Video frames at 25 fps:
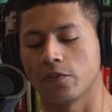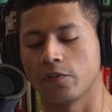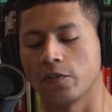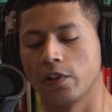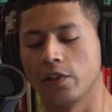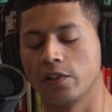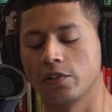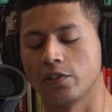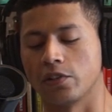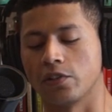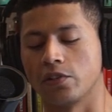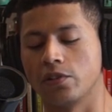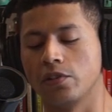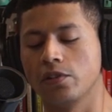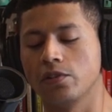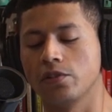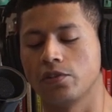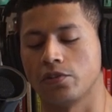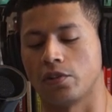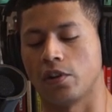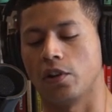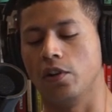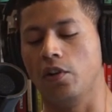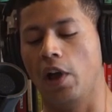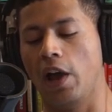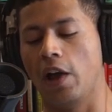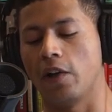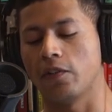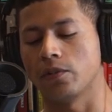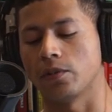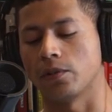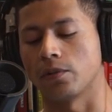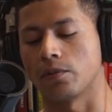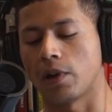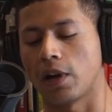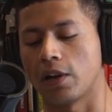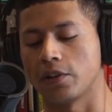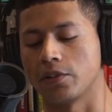failing to do so
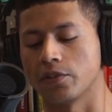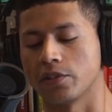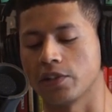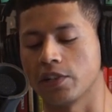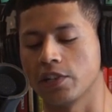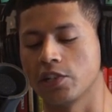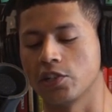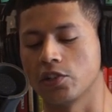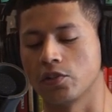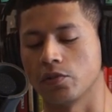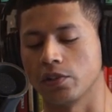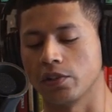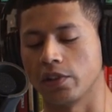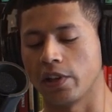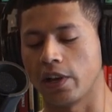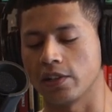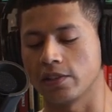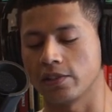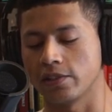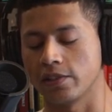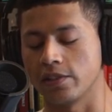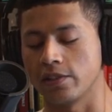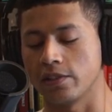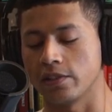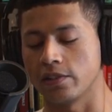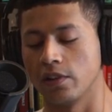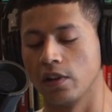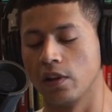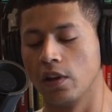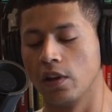after Rodgers' injury last season.